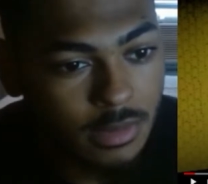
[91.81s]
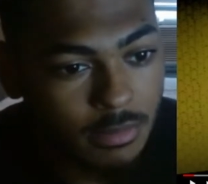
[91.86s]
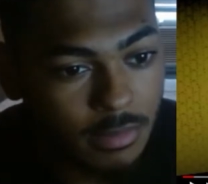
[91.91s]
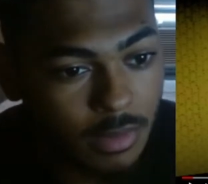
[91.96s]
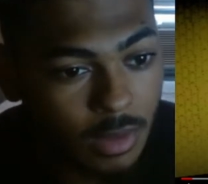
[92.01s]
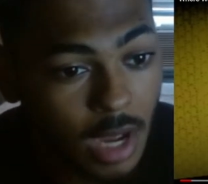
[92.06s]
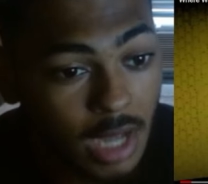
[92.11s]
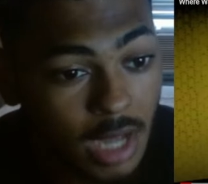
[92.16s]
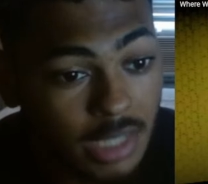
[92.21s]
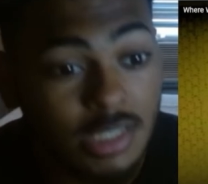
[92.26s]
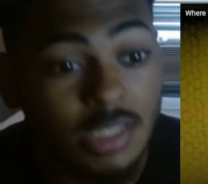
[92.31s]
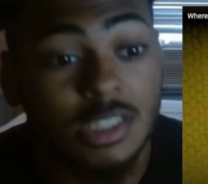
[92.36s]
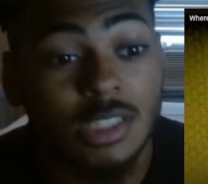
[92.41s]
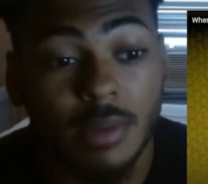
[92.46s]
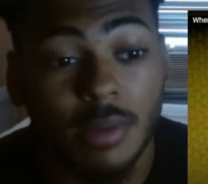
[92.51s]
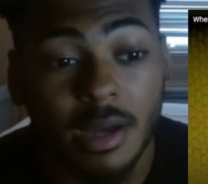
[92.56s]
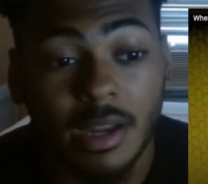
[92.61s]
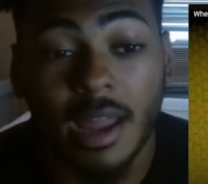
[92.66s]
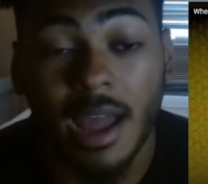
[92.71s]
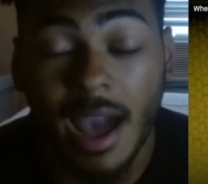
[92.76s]
Bro, I seen
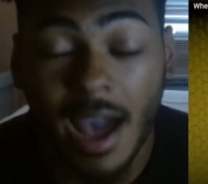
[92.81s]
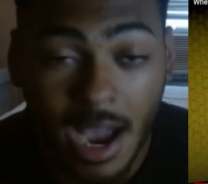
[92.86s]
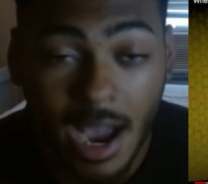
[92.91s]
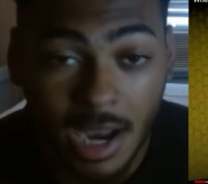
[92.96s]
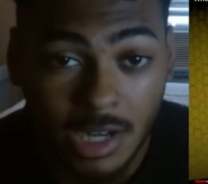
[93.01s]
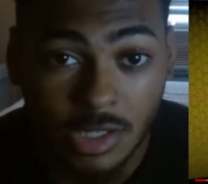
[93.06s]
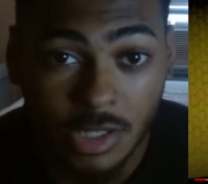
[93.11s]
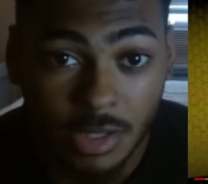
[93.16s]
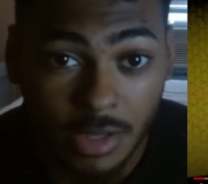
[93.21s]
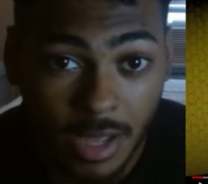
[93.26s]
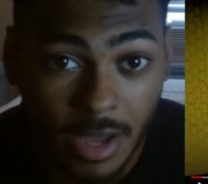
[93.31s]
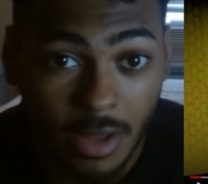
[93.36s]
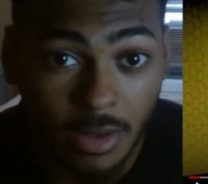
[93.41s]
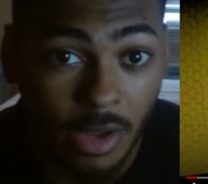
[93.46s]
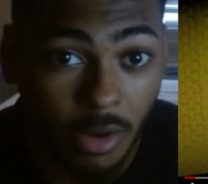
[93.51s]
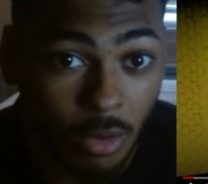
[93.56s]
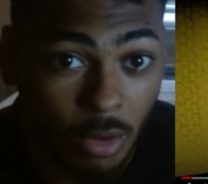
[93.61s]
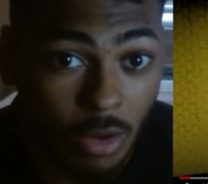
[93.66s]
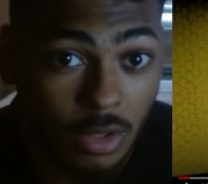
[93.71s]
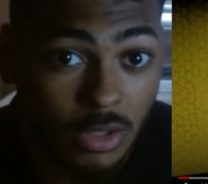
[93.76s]
somebody actually there,
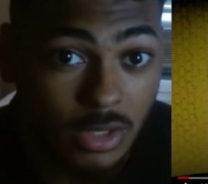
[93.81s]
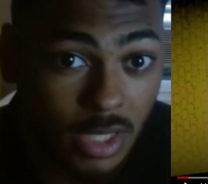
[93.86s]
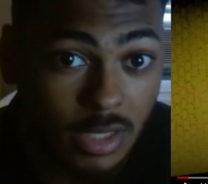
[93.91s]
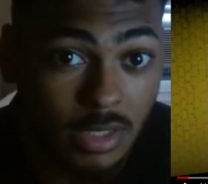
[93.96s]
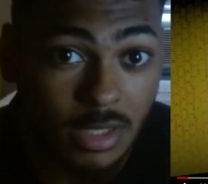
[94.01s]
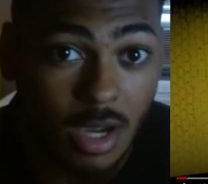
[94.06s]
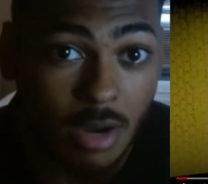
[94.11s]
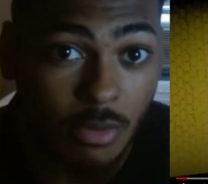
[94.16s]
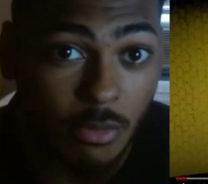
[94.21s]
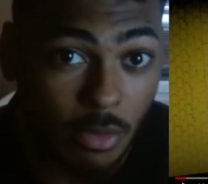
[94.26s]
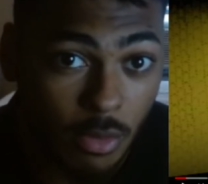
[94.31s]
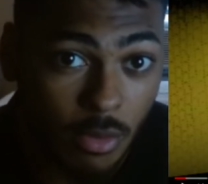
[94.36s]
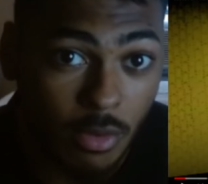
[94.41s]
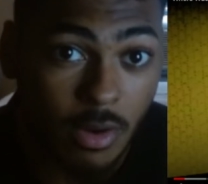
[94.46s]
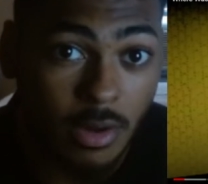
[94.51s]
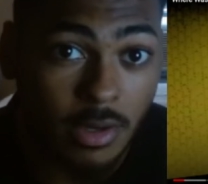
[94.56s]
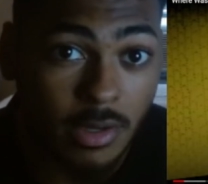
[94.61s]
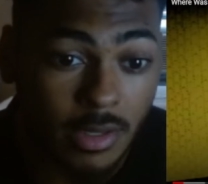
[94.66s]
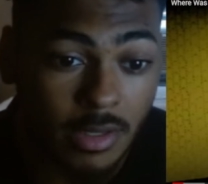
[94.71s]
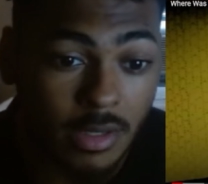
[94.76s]
like on TikTok,
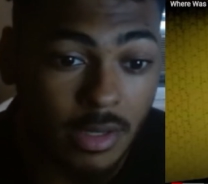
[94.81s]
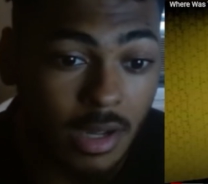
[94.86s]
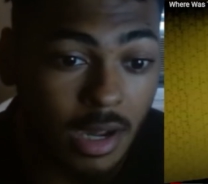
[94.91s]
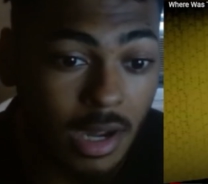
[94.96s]
recording it.